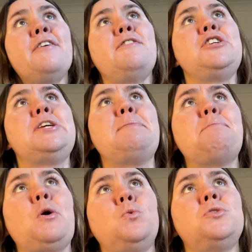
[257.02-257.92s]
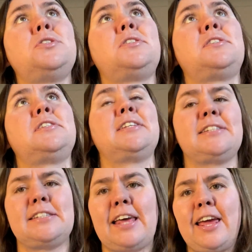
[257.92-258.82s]
Fishing boats
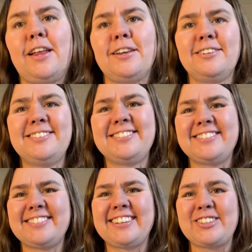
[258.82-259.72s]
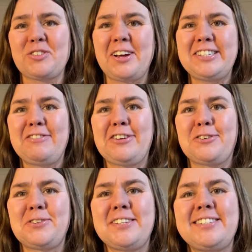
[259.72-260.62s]
sail. That's quite
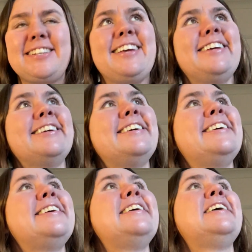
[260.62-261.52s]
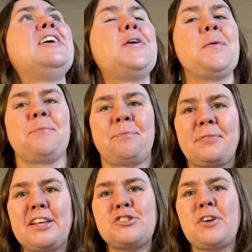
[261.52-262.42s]
difficult to sing.
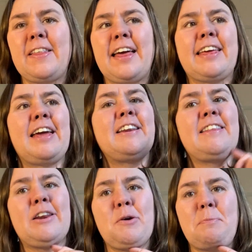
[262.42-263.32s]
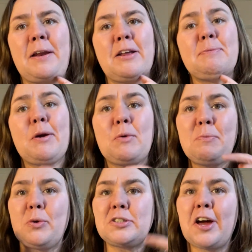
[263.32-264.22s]
Let's try that again, and then I'll play it
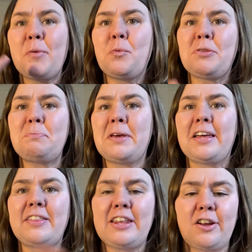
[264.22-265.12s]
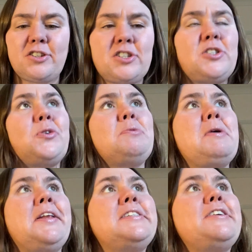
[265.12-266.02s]
one more time with me, and then I'll just do the
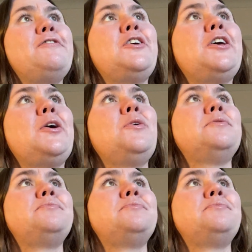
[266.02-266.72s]
melody for you.